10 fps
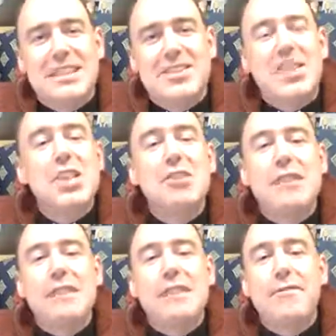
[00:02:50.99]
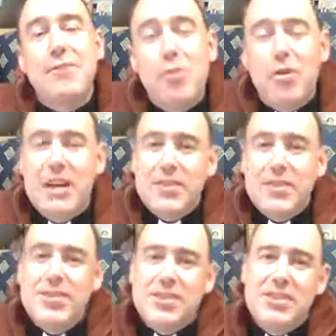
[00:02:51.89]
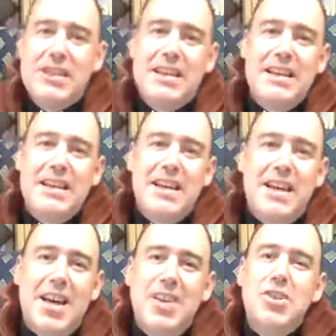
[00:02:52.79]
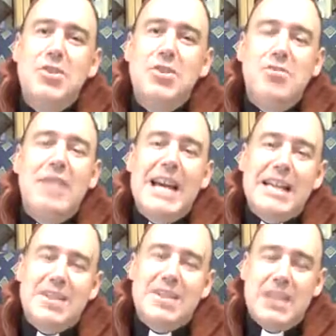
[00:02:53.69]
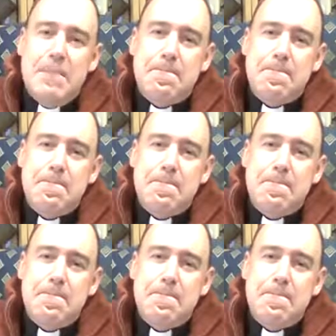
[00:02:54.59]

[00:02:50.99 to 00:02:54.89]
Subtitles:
securing for us a new reality.